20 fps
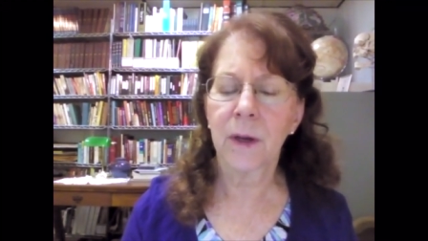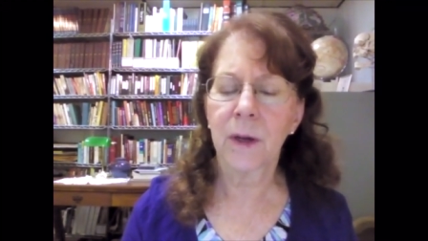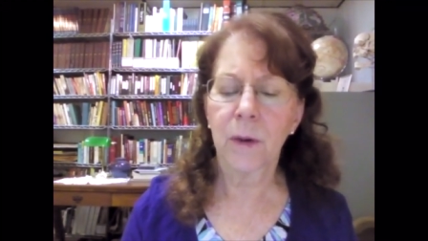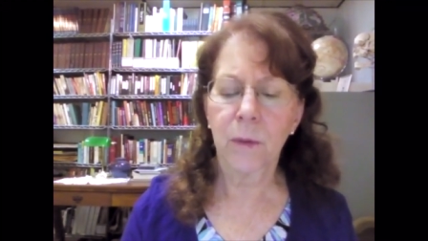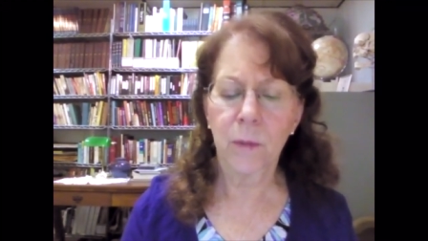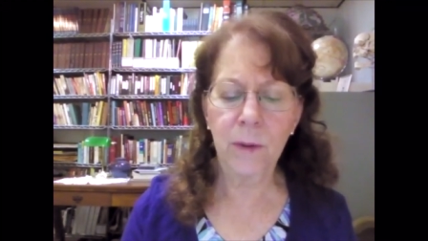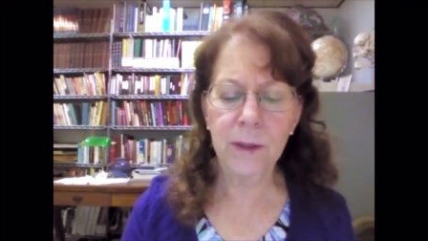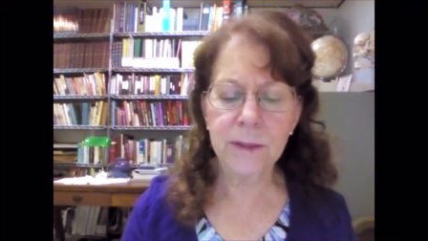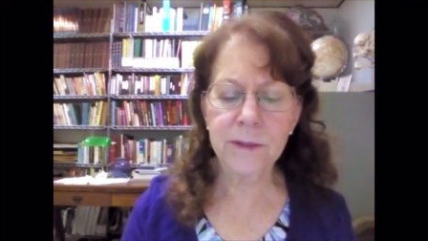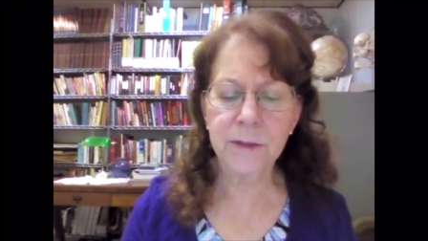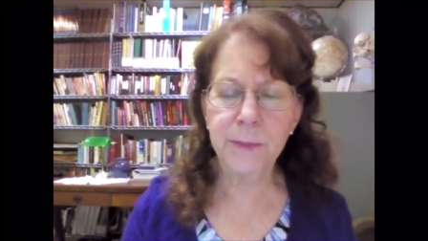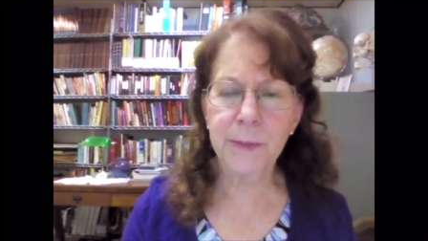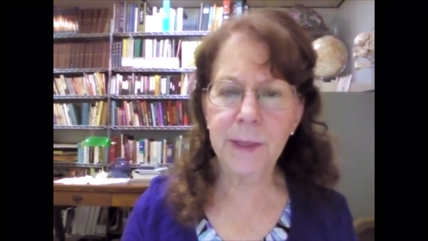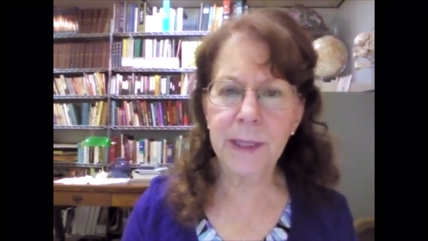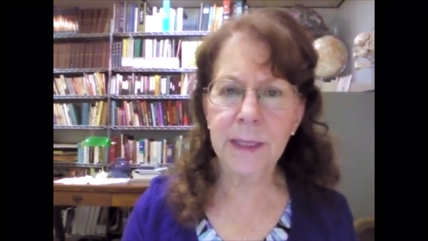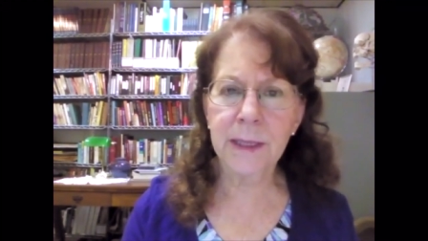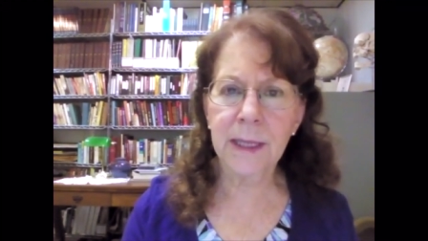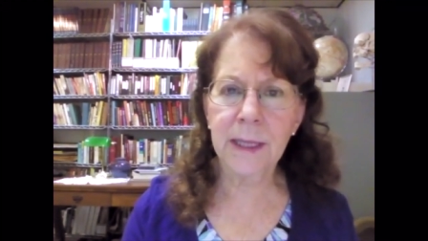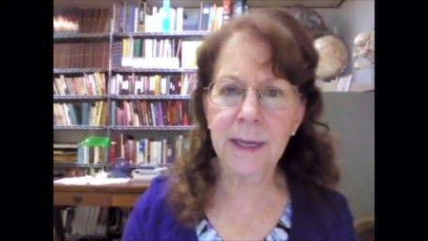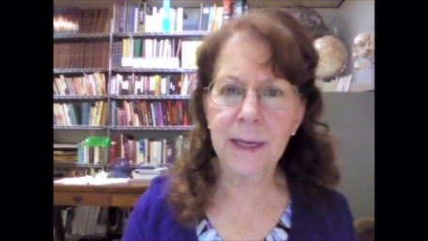what's
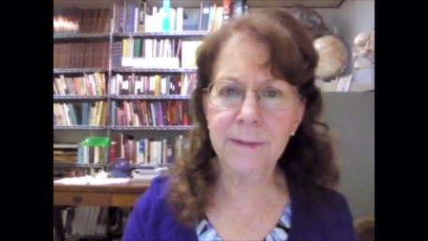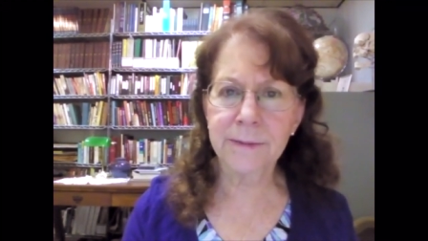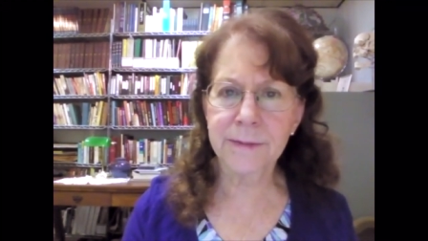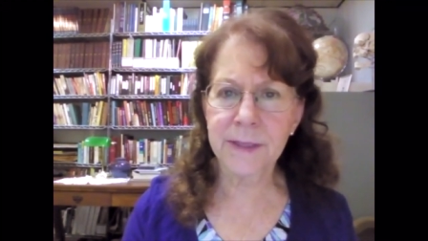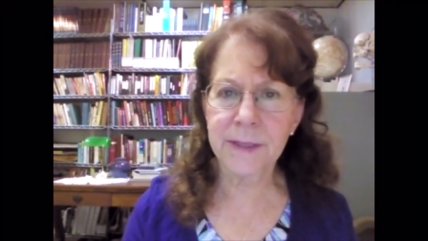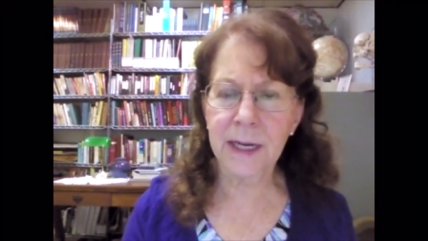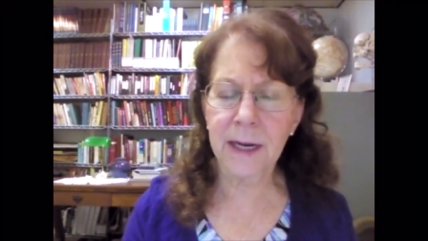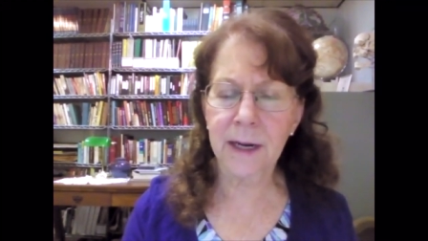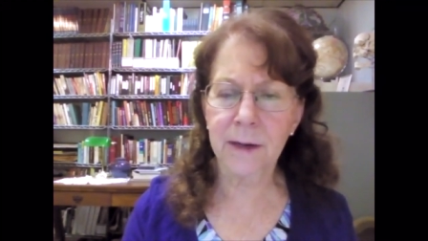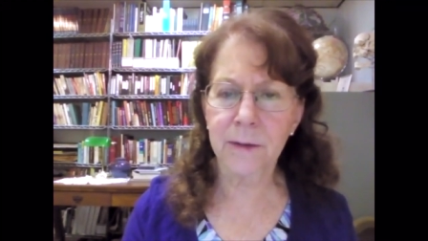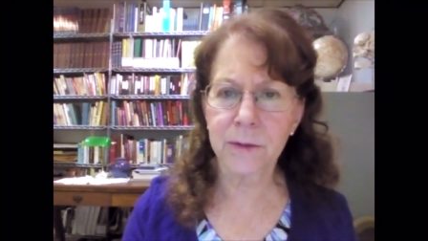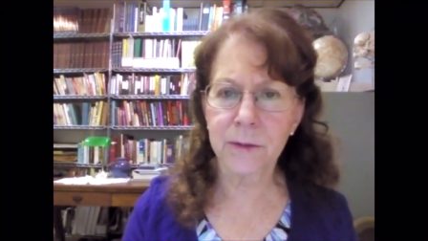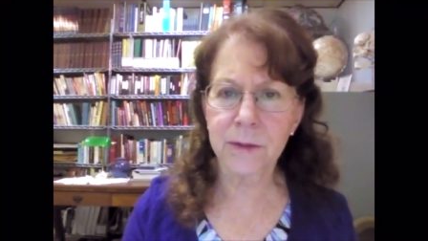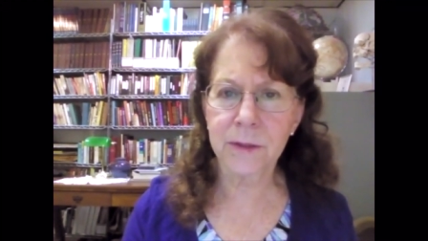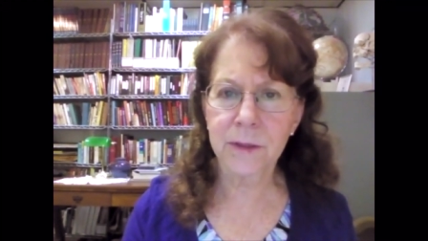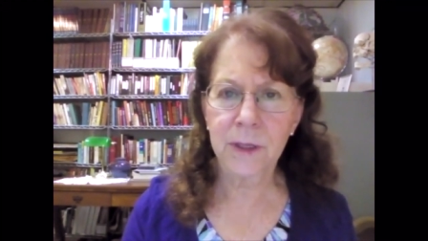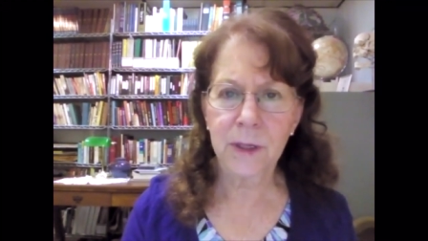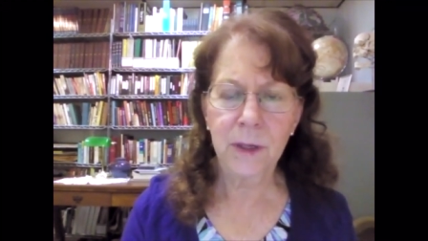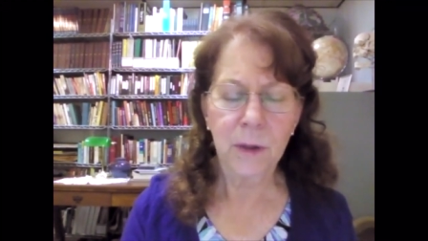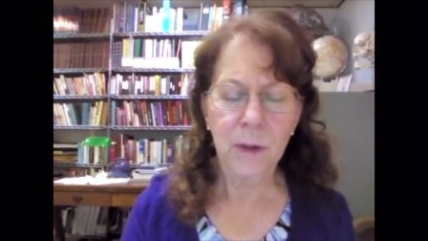been left out
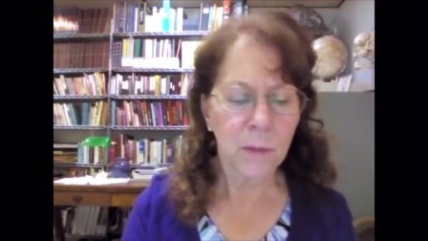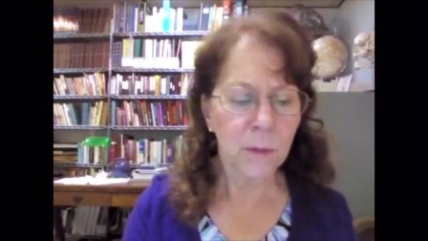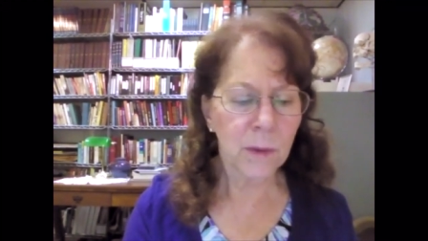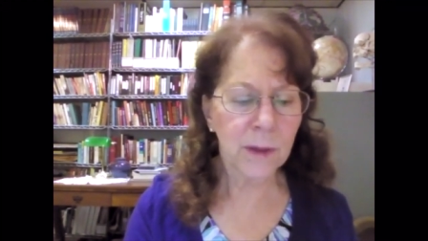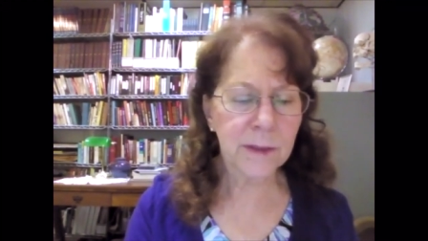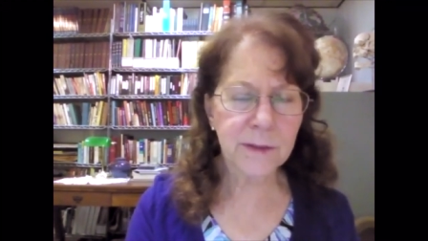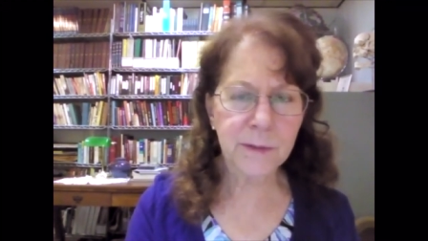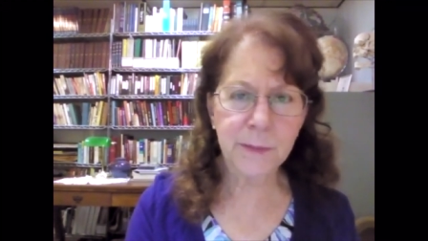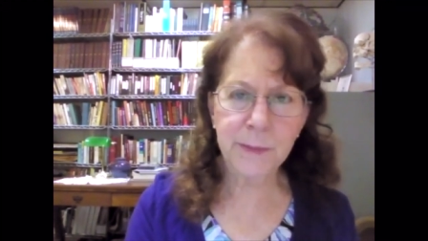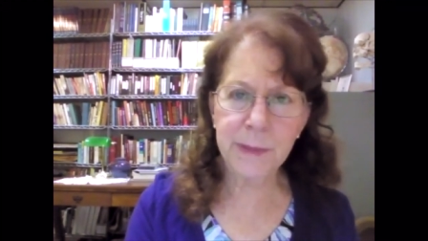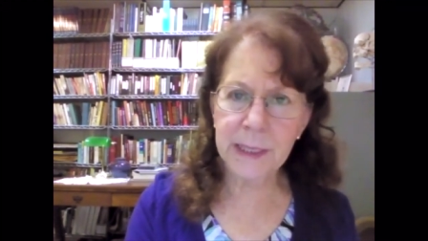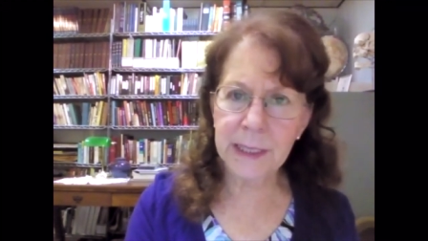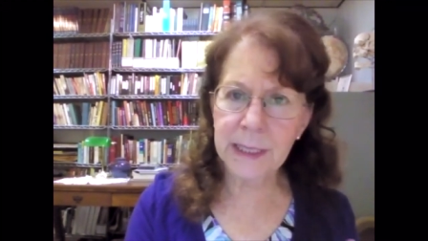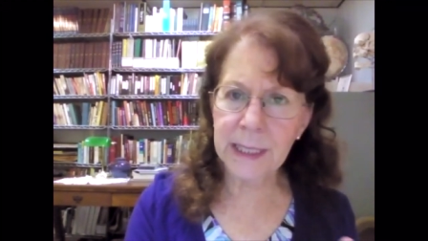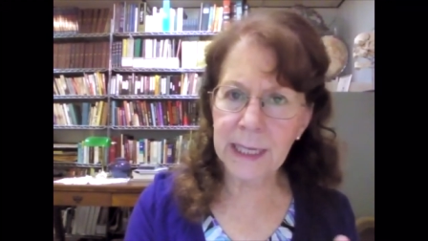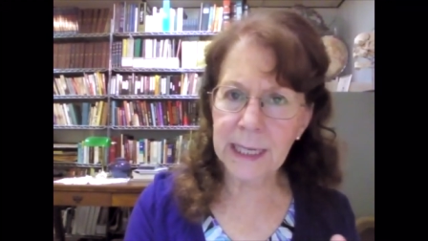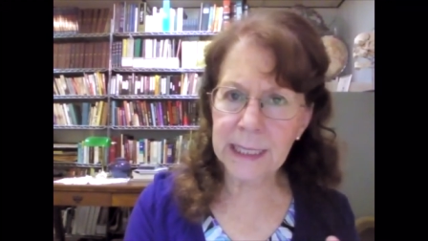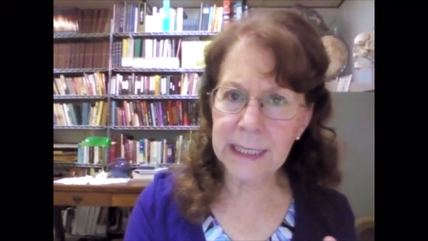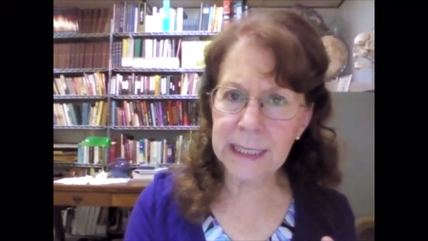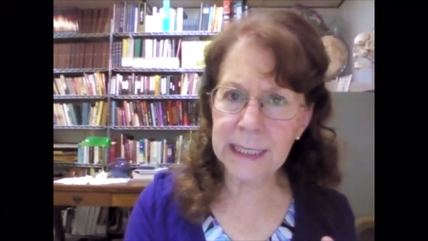what's been
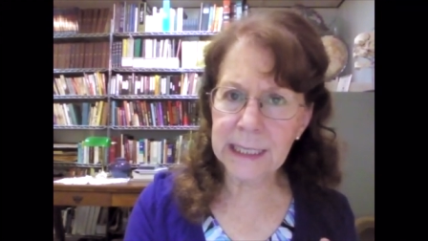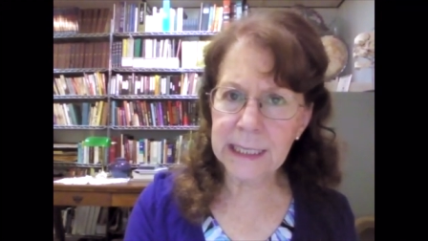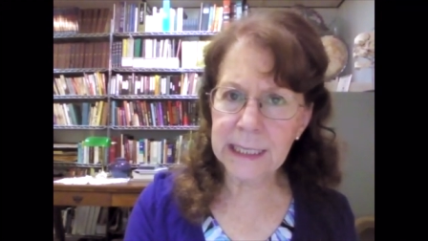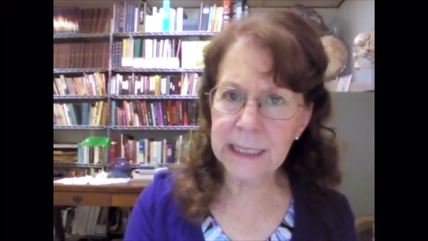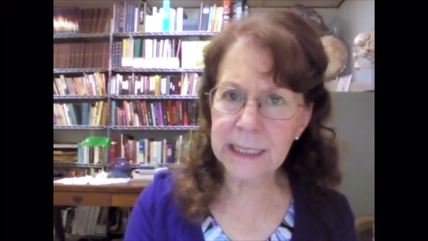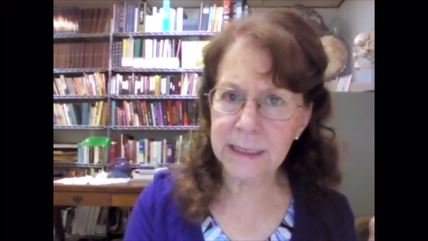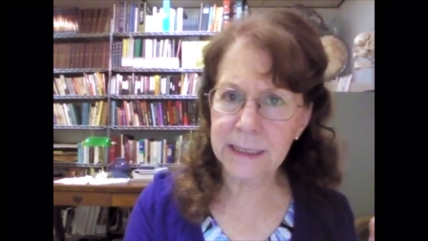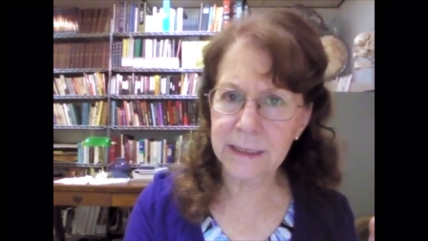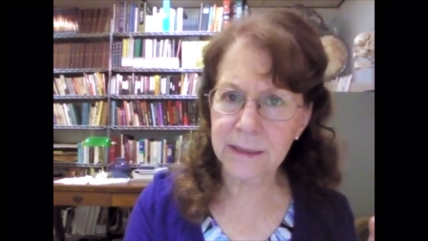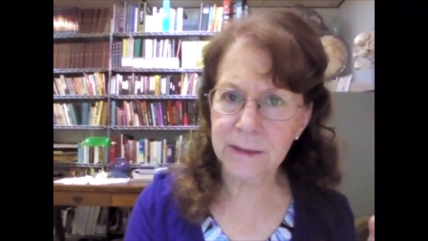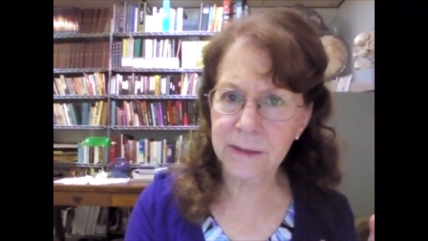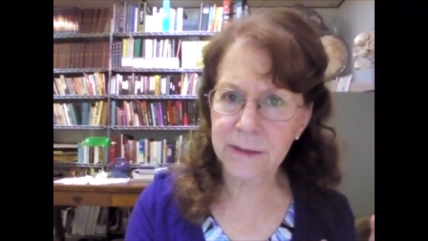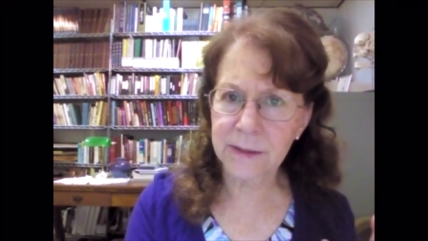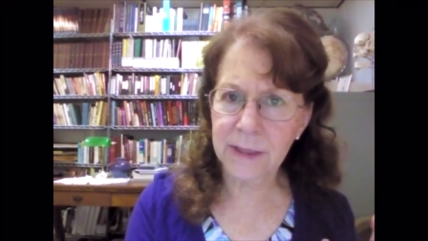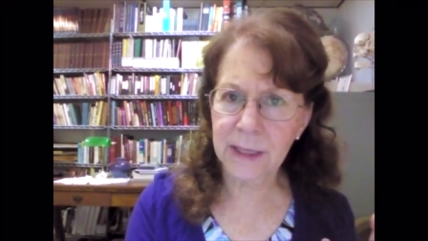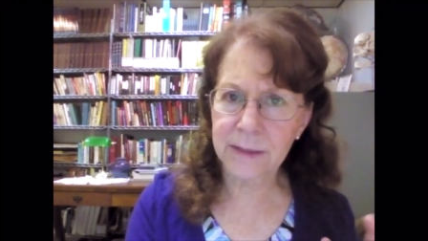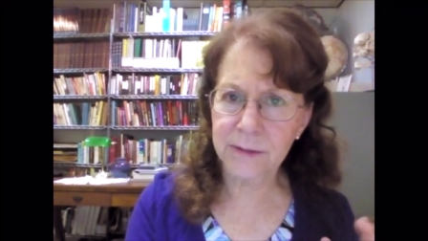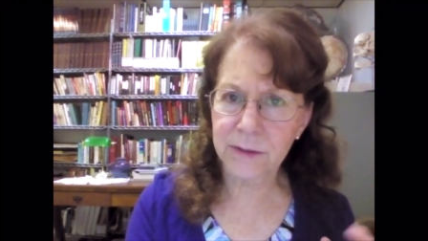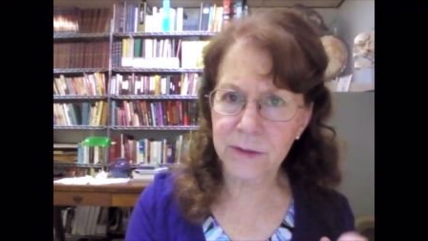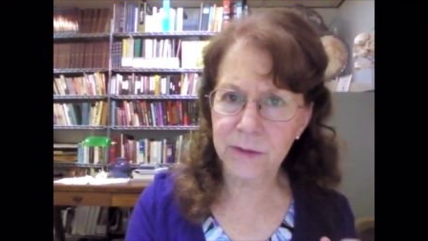added in to
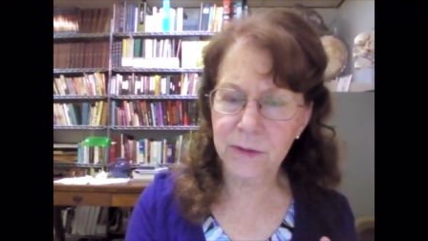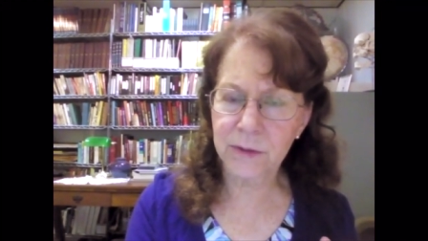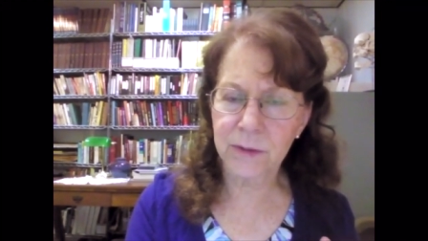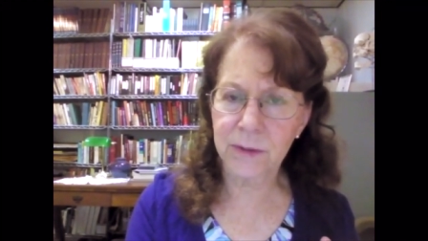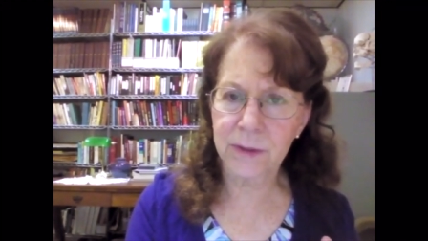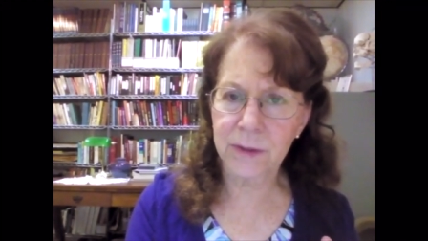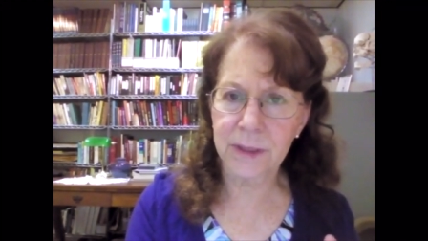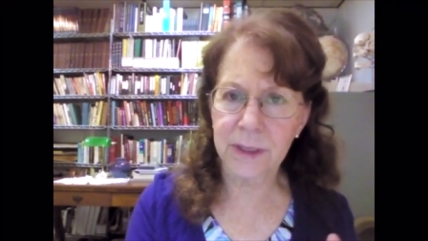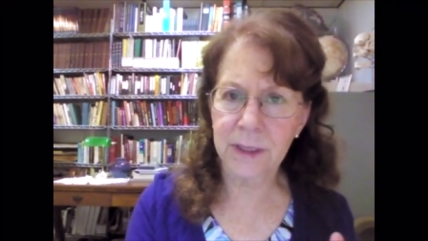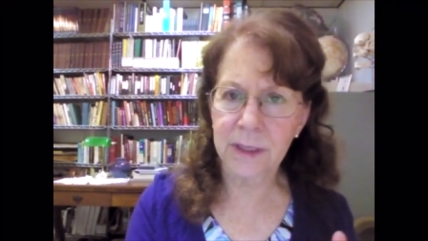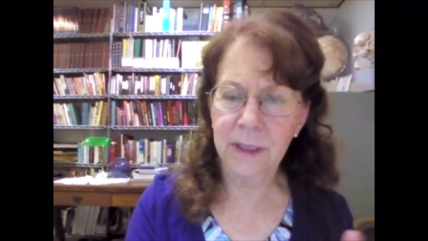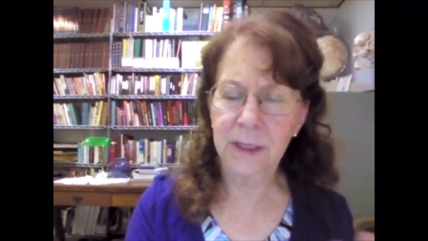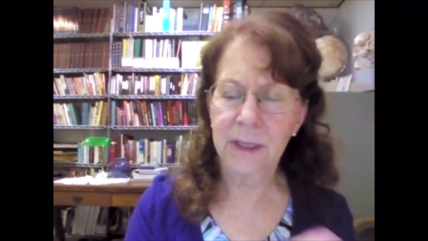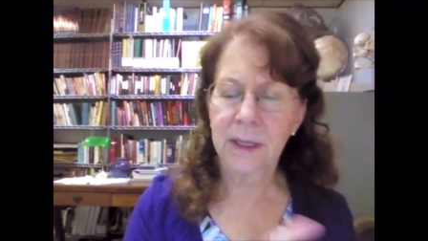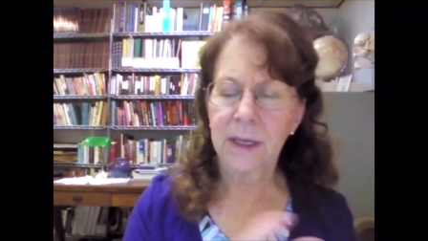that story